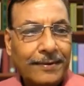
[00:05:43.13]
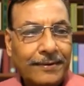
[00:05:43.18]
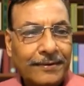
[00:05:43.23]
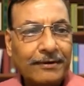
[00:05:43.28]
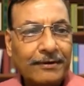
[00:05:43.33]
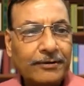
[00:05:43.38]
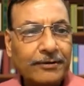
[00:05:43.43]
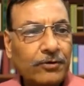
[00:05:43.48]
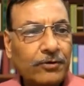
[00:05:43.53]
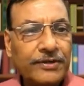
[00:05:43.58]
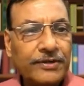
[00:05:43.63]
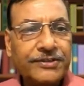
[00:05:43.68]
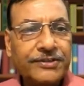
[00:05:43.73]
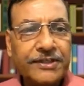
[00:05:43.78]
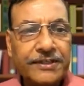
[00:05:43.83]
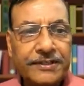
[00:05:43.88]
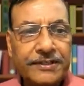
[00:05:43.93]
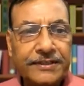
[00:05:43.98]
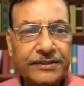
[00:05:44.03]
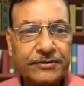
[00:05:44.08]
Now the
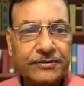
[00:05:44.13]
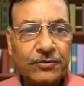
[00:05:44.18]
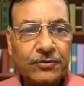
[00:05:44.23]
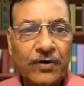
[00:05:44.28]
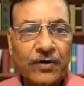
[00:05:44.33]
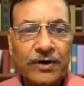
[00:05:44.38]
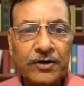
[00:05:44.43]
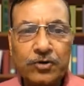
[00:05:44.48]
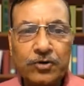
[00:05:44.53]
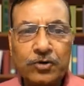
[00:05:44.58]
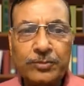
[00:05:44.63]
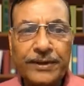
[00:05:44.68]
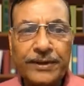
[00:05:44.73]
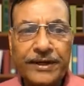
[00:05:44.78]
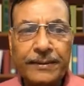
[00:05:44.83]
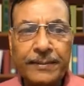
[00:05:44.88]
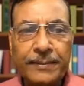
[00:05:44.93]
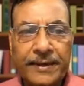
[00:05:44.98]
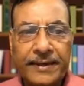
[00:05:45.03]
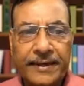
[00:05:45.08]
question is, what do you
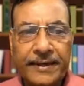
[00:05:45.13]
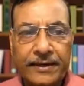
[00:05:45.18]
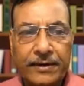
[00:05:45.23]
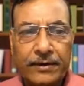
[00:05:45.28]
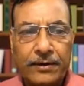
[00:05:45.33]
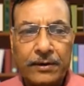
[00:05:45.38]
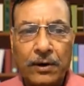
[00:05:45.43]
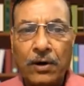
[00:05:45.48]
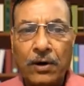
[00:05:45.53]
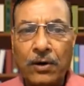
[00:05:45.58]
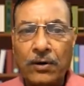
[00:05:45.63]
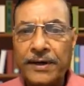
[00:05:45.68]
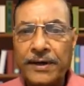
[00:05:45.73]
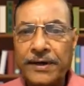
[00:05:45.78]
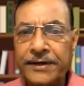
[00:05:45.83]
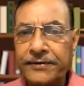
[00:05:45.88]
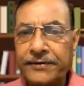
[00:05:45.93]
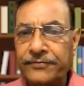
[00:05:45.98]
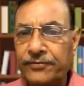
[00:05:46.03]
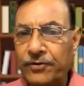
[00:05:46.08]
mean by a claw
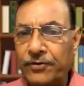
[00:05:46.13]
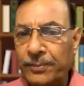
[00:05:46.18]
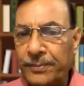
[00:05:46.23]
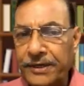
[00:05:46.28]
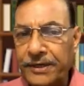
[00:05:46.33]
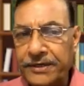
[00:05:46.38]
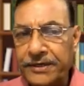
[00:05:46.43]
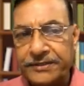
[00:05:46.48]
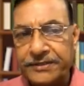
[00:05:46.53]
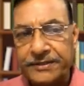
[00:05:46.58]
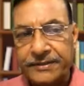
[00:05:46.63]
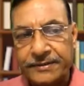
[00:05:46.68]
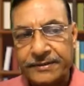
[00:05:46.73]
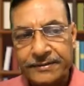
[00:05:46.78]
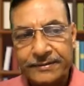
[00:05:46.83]
hand deformity?